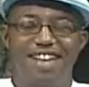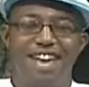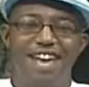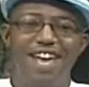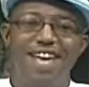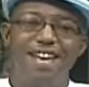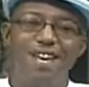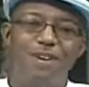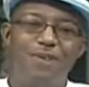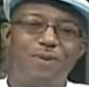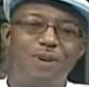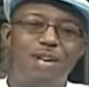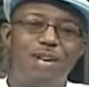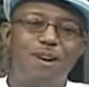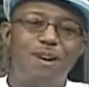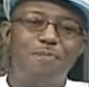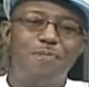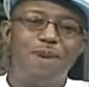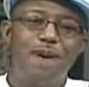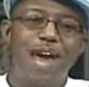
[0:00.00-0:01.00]
Hey,
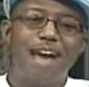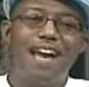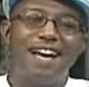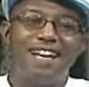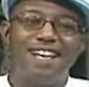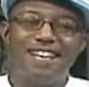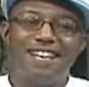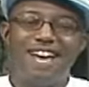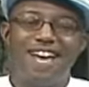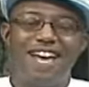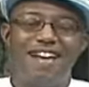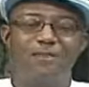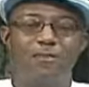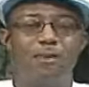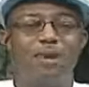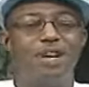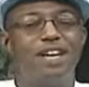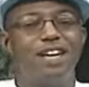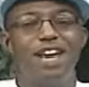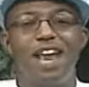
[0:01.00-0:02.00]
we are back and
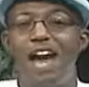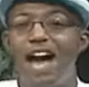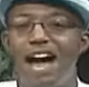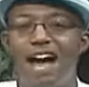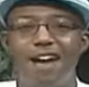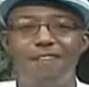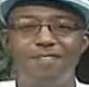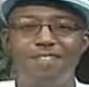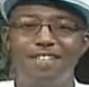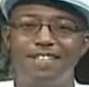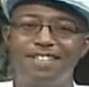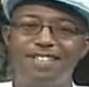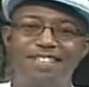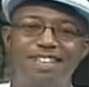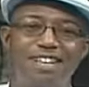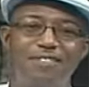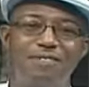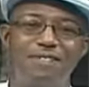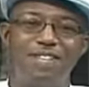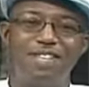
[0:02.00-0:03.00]
we're live
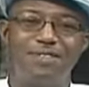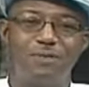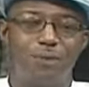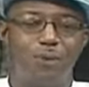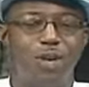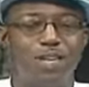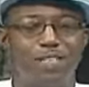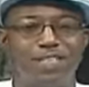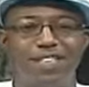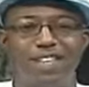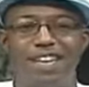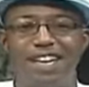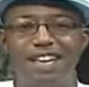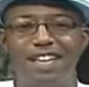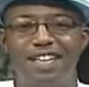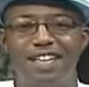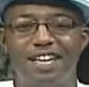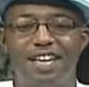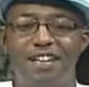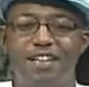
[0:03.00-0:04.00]
this evening. Once
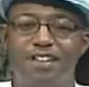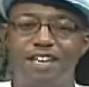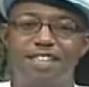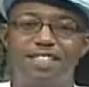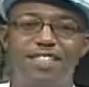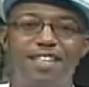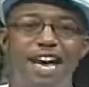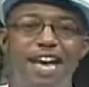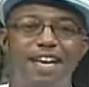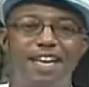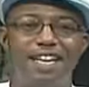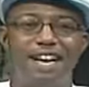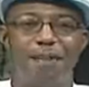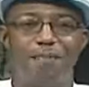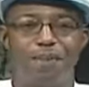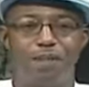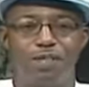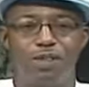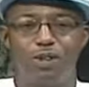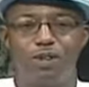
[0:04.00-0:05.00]
again, another exciting
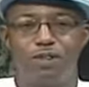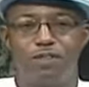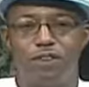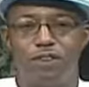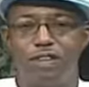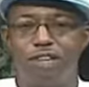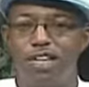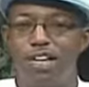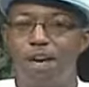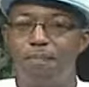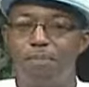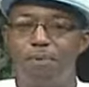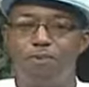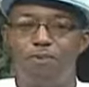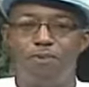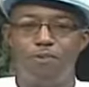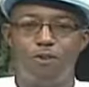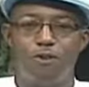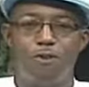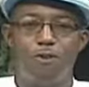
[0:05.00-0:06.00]
episode of In the Upper
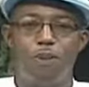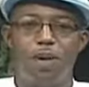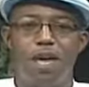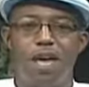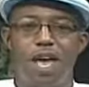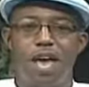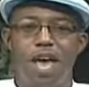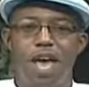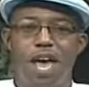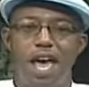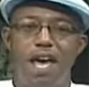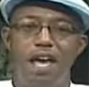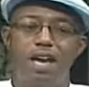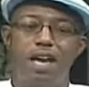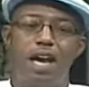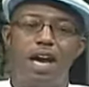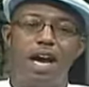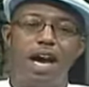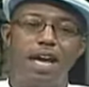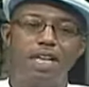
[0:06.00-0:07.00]
Room.
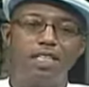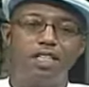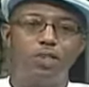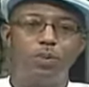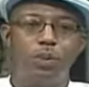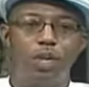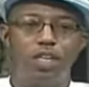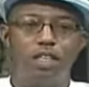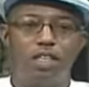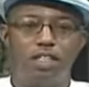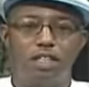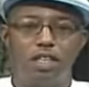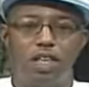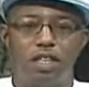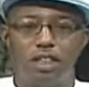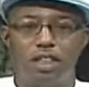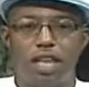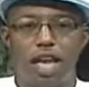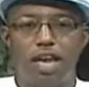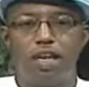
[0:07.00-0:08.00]
And uh, I just wanted to
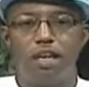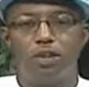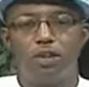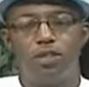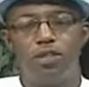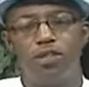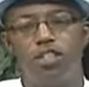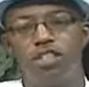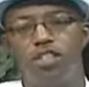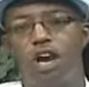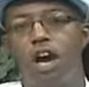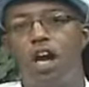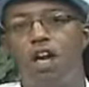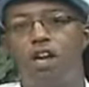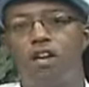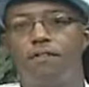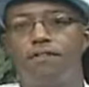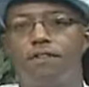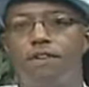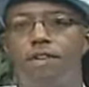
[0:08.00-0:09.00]
say thank you to
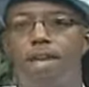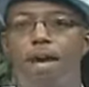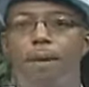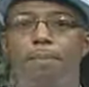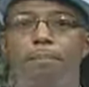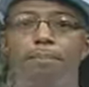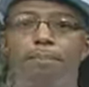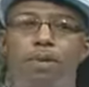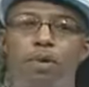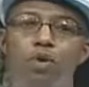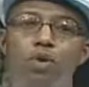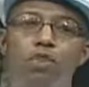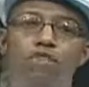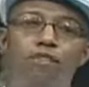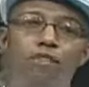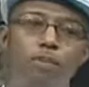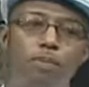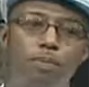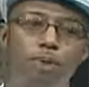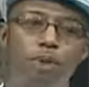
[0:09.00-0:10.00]
Shauna for that
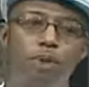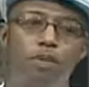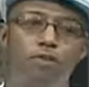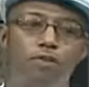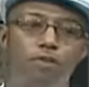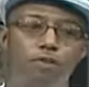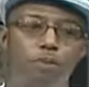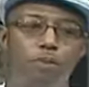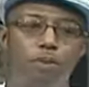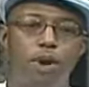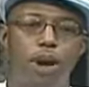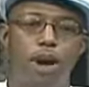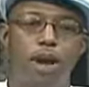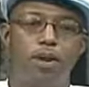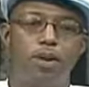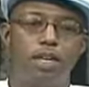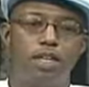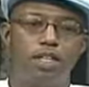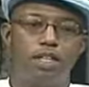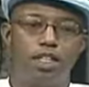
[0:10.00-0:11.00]
beautiful, beautiful
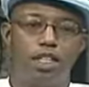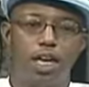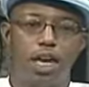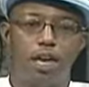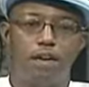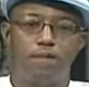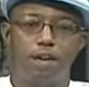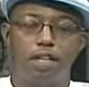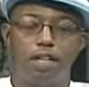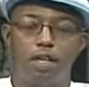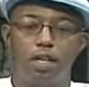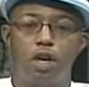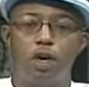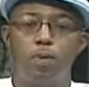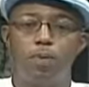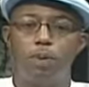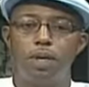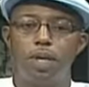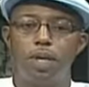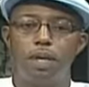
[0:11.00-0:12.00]
prayer that she gave at the
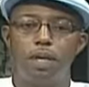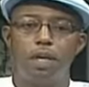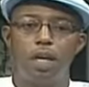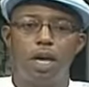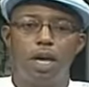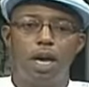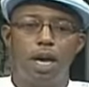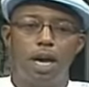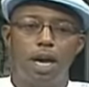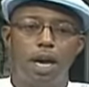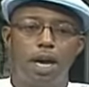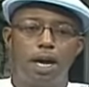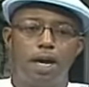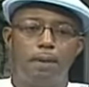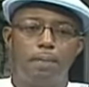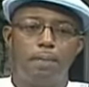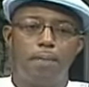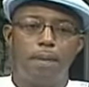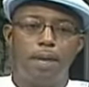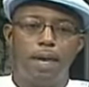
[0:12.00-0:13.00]
opening.
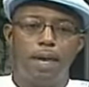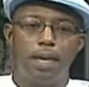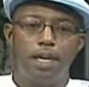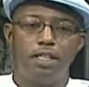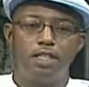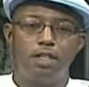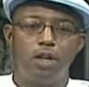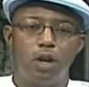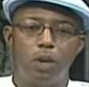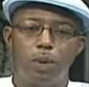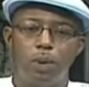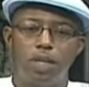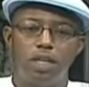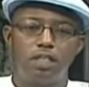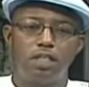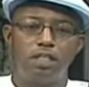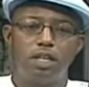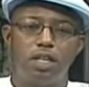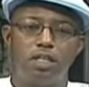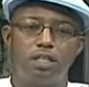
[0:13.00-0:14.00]
Um, and it's
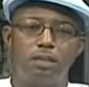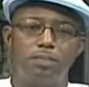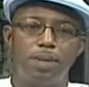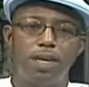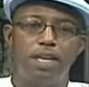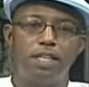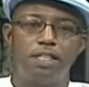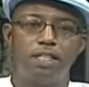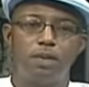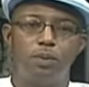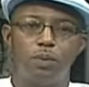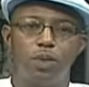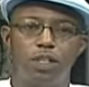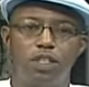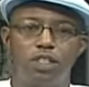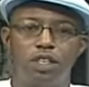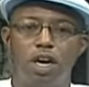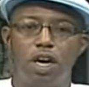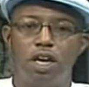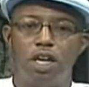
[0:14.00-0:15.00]
always such a blessing
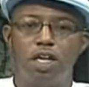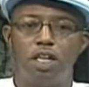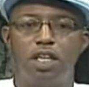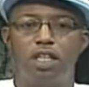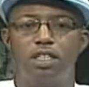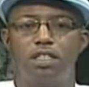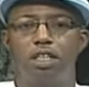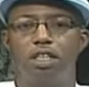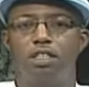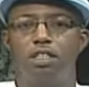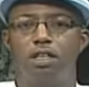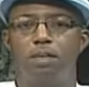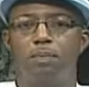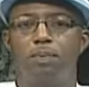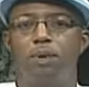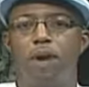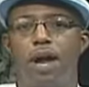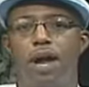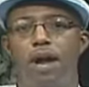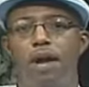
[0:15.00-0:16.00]
when Shauna leads us in
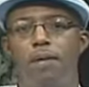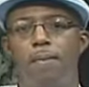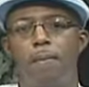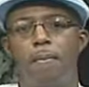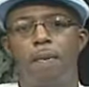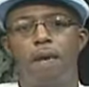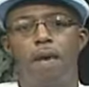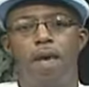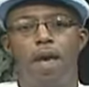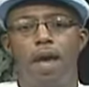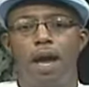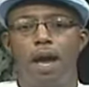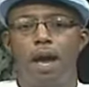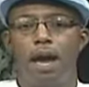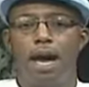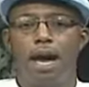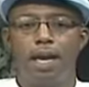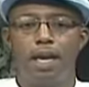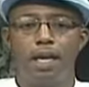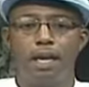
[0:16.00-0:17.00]
prayer.
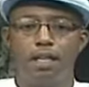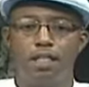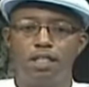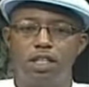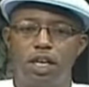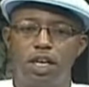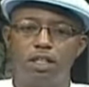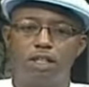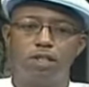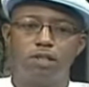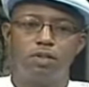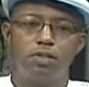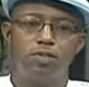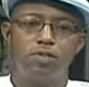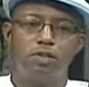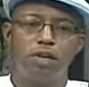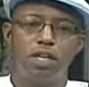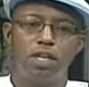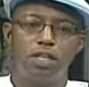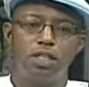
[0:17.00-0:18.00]
Uh, I get a chance to
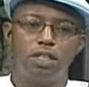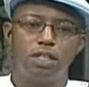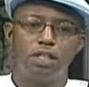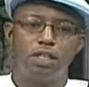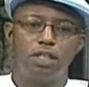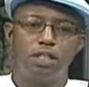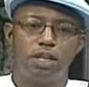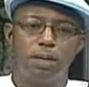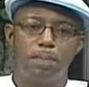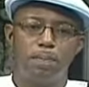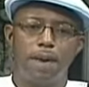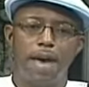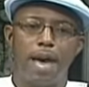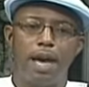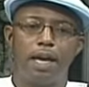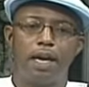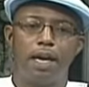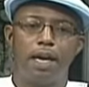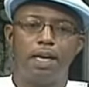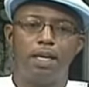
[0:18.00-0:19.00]
really just sit
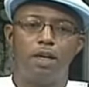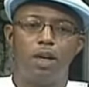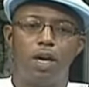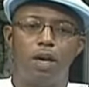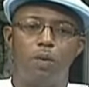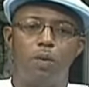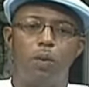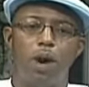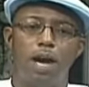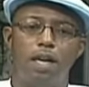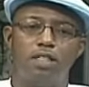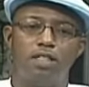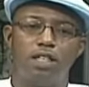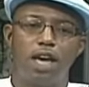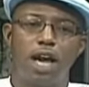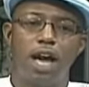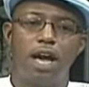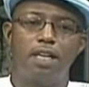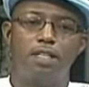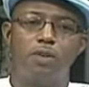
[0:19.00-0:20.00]
back and, and watch
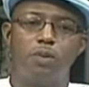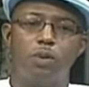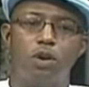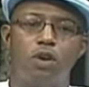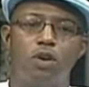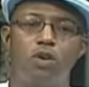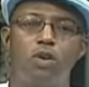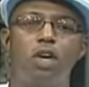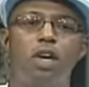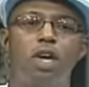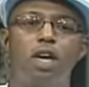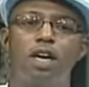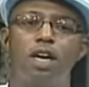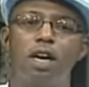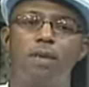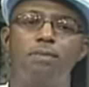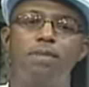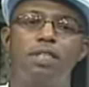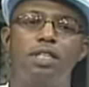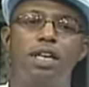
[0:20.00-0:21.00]
God's Word
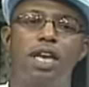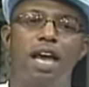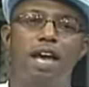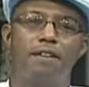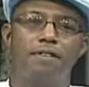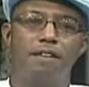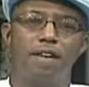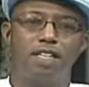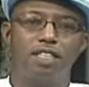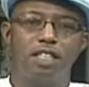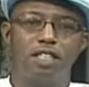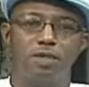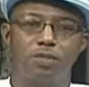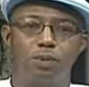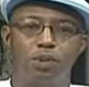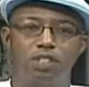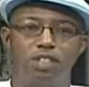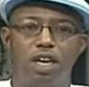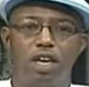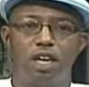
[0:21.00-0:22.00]
come to life as it's
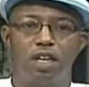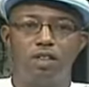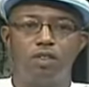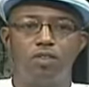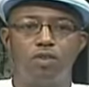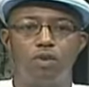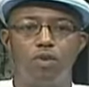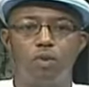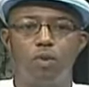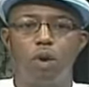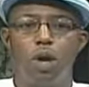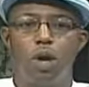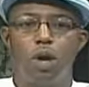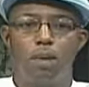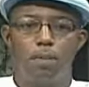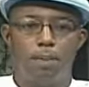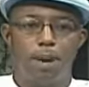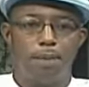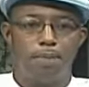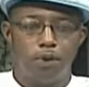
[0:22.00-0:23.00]
presented through
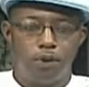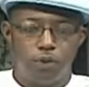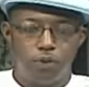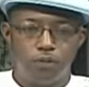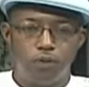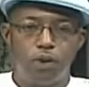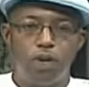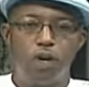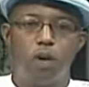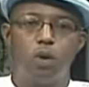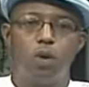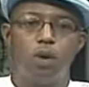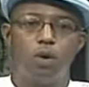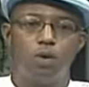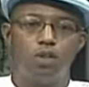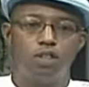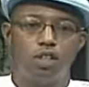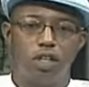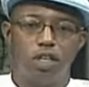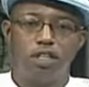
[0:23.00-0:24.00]
my beautiful
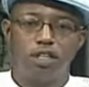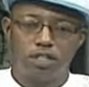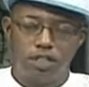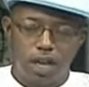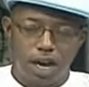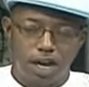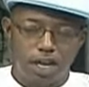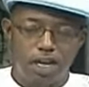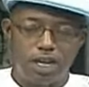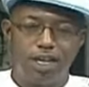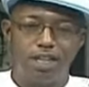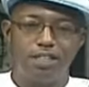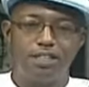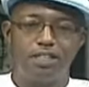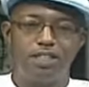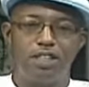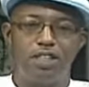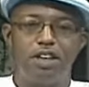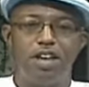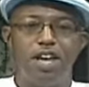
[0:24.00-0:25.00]
co-host, Shauna
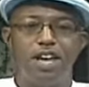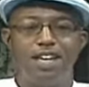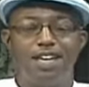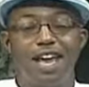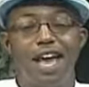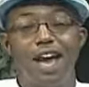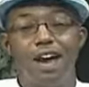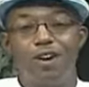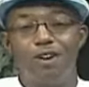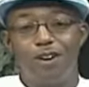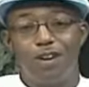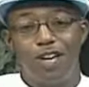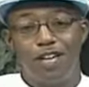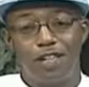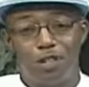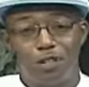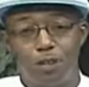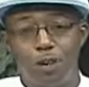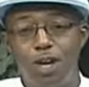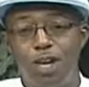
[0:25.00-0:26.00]
Easter. Now,
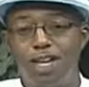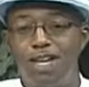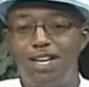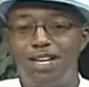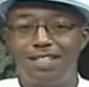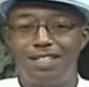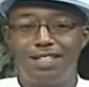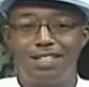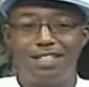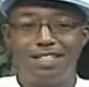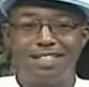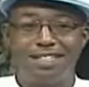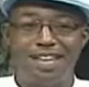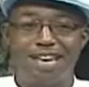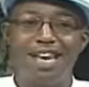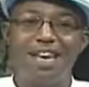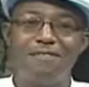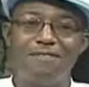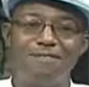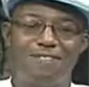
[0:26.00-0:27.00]
joining us this
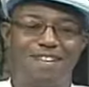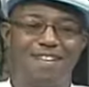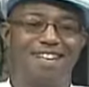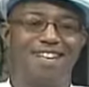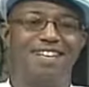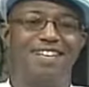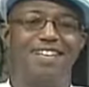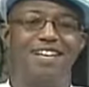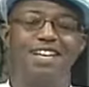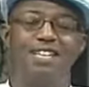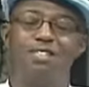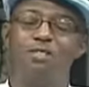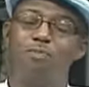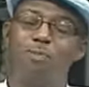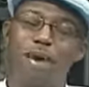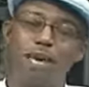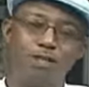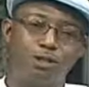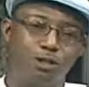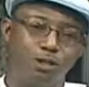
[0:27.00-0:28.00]
evening, a
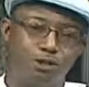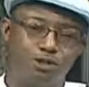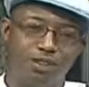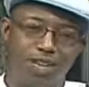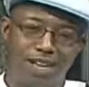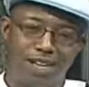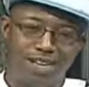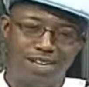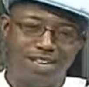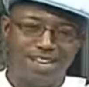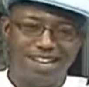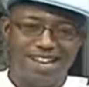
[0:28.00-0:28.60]
special treat.